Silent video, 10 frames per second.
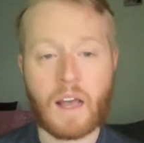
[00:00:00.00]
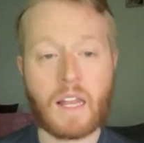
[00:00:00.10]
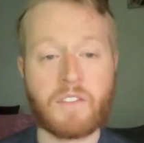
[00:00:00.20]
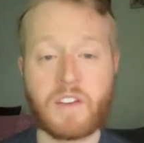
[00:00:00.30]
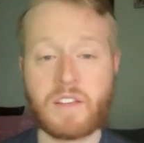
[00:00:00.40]

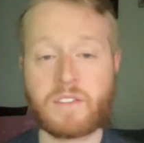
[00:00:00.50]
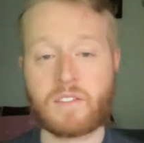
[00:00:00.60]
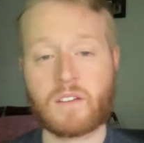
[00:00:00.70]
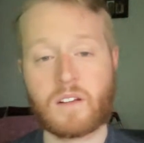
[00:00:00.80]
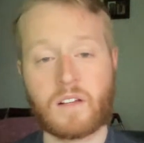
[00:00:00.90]

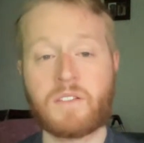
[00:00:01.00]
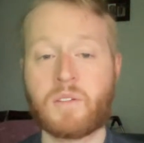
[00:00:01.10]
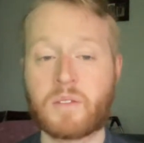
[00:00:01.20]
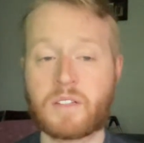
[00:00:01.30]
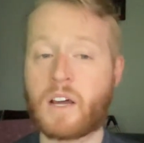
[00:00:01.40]
Alaves
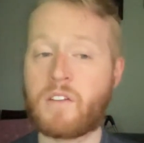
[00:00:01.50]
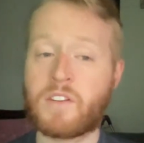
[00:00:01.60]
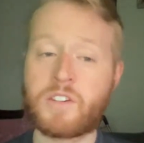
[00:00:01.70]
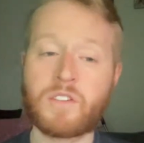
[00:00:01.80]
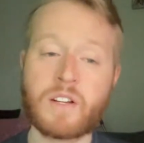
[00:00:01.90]
dealing with a ton of
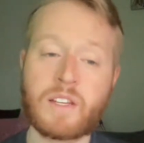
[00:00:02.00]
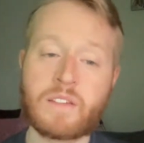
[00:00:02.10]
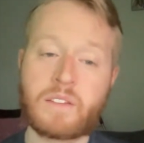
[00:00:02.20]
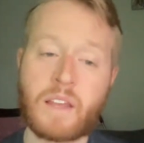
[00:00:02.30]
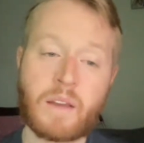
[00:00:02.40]

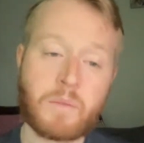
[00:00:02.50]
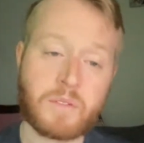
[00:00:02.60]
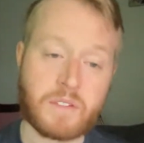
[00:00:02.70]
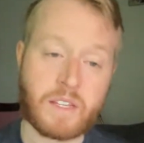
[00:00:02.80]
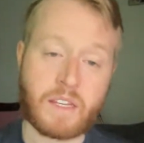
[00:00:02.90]
injuries, and we'll
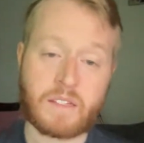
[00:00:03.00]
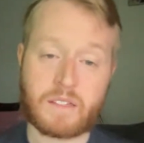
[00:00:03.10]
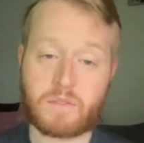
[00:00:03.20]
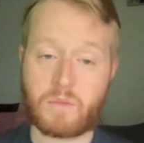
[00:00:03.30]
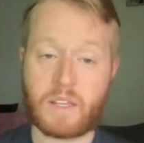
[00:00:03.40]
see because
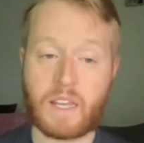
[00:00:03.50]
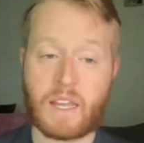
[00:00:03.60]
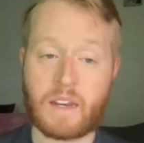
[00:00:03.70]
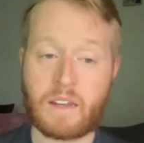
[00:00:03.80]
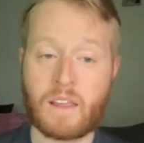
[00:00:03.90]
this
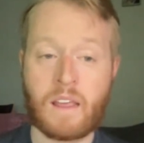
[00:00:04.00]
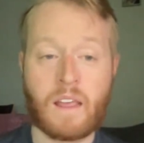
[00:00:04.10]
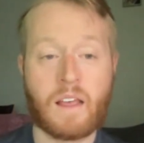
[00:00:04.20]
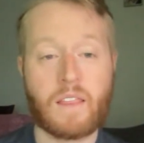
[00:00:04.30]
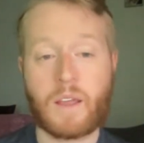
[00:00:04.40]
weekend
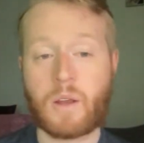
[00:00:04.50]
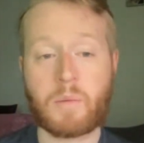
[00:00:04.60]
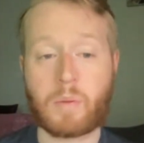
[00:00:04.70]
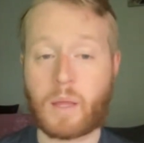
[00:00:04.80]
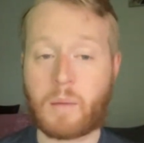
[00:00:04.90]
they
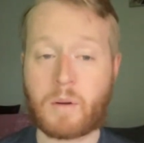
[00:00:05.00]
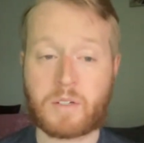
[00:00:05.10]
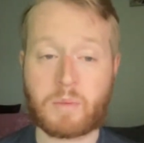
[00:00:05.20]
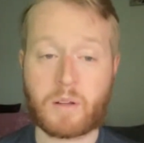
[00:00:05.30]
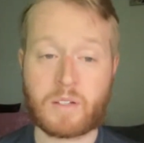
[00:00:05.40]
couldn't play a
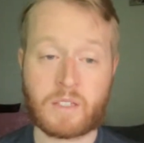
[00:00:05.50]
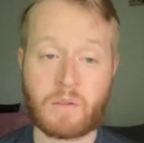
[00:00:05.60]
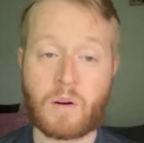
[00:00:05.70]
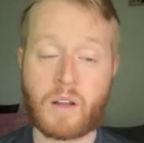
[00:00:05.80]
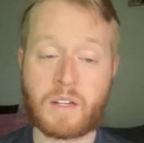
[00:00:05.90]
bunch of players
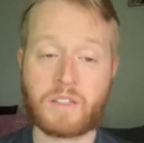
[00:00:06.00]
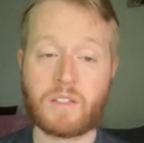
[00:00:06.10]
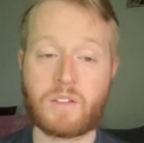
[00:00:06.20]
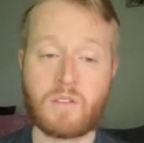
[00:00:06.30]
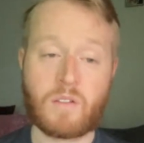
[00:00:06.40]
they wanted
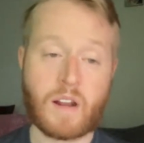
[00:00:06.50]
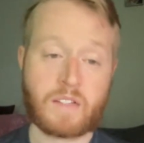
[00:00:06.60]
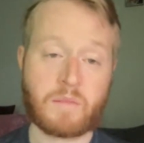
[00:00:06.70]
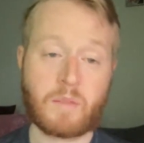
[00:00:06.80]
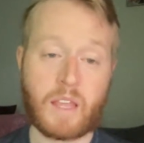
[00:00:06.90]
to or
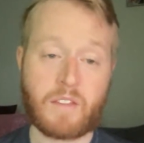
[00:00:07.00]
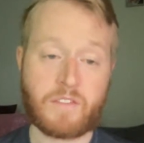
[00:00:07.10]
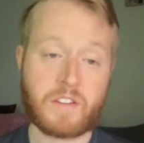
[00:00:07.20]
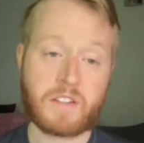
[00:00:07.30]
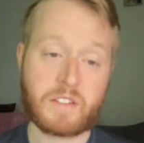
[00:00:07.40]
had some late
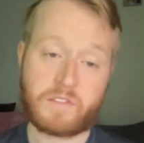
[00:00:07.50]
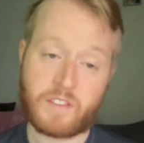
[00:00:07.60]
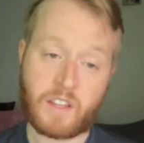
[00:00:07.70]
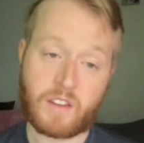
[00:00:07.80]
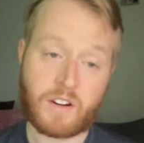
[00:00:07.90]
fitness
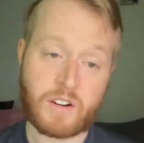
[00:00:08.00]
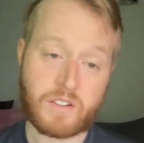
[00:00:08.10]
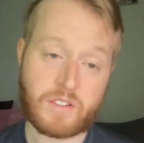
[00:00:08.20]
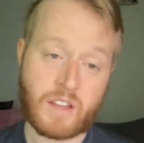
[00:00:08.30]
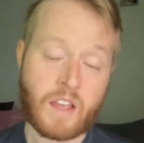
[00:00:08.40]

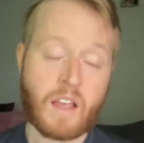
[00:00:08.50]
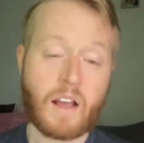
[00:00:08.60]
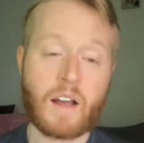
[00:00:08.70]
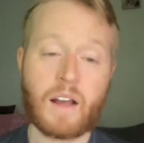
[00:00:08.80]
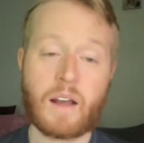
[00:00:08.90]
failures.
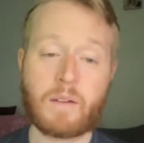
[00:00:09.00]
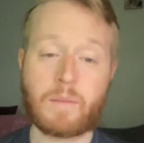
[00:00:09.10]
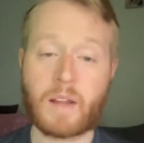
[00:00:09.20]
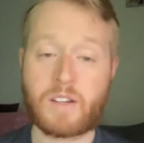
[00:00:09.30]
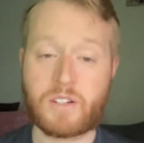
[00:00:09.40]

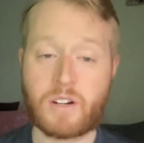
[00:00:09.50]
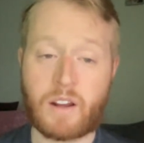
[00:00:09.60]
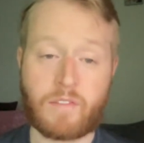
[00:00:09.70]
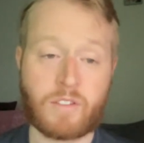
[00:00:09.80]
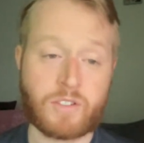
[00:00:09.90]
I'm not sure
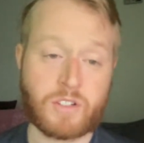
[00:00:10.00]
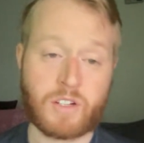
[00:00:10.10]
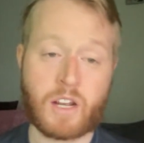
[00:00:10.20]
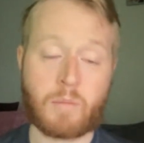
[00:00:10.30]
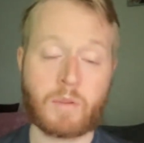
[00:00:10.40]
after
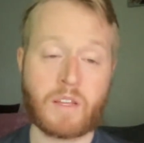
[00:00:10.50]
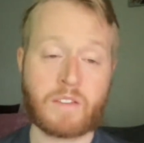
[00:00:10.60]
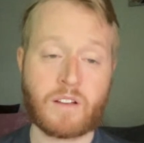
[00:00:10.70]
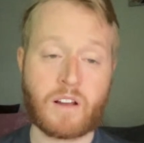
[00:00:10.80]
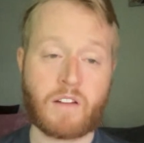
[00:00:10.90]
just a couple
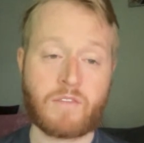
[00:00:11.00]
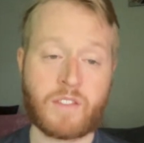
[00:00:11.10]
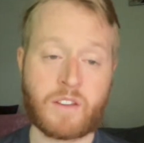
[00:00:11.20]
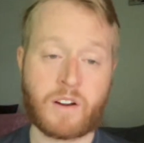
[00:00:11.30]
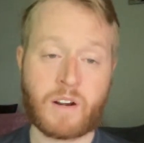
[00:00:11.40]
days off
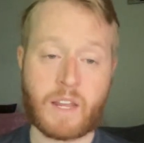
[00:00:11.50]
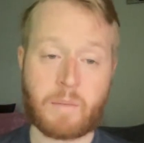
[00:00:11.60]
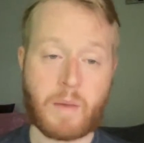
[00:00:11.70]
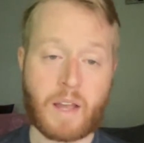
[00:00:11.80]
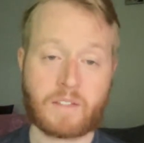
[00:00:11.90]
that they're going to
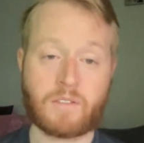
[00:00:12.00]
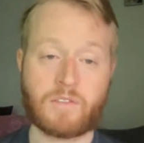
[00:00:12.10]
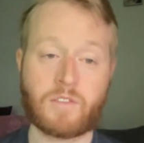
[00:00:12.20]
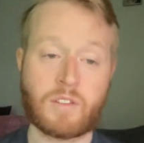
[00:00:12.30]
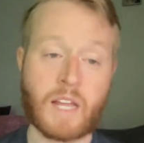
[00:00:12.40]
get back to
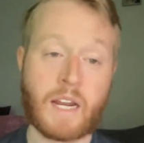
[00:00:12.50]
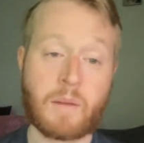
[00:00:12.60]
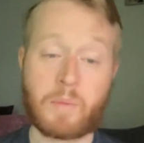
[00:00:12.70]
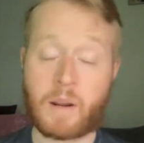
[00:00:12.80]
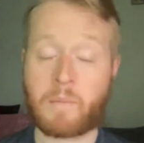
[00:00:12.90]
a full
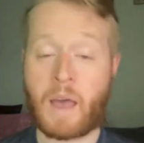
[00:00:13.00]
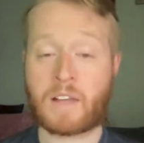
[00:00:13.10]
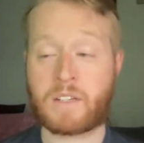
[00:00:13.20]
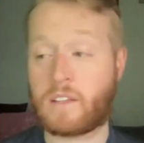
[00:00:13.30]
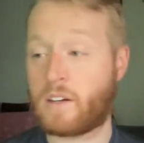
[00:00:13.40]
lineup, but I
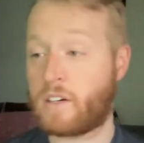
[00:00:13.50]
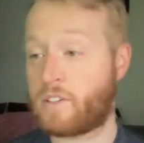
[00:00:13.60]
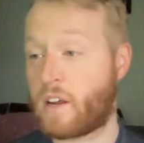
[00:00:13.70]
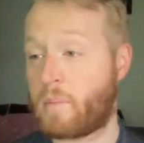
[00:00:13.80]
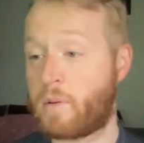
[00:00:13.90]
imagine they're going to
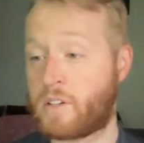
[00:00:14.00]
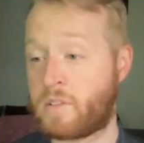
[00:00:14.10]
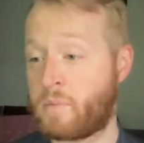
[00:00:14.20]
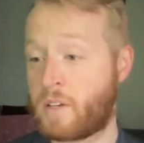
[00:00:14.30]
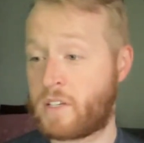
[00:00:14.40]
try to push
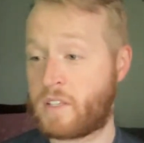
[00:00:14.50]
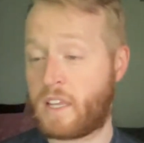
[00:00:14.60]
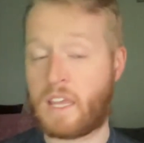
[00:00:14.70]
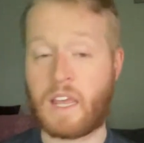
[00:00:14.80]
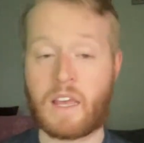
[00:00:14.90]
as much as
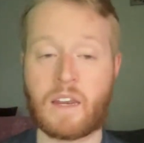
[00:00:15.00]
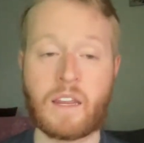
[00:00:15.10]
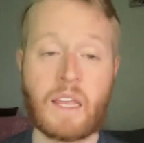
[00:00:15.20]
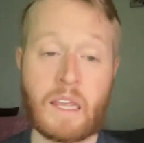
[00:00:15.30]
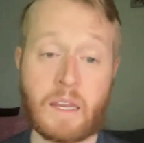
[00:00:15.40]
they can
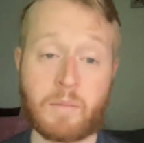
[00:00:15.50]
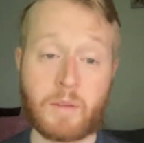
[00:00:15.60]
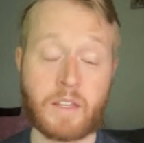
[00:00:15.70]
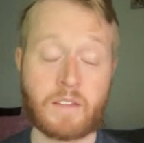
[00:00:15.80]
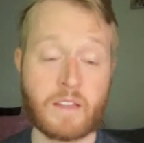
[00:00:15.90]
in
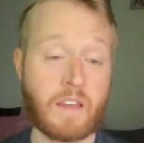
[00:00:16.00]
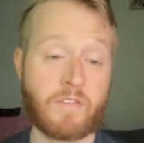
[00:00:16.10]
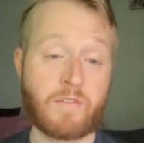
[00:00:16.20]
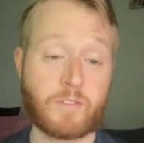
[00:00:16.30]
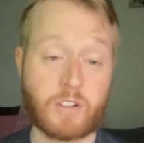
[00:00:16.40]
because they
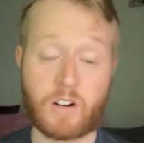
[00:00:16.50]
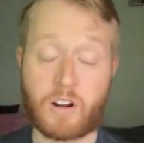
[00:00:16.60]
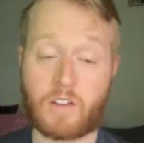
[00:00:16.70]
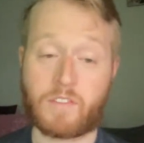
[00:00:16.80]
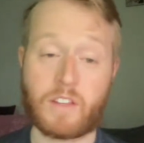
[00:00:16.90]
have
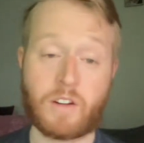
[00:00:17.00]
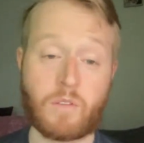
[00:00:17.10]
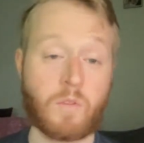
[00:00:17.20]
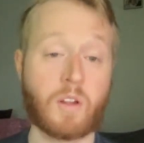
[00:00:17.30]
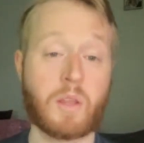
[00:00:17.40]
started off the
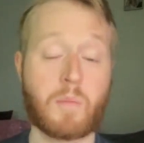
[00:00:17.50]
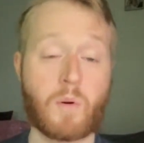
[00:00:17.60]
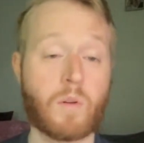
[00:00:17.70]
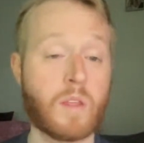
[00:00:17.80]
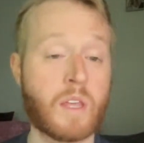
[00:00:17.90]
year really
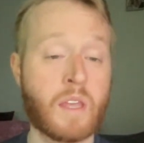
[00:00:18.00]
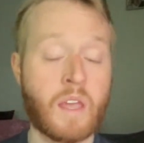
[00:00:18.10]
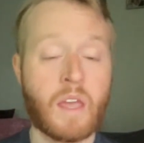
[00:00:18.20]
poorly.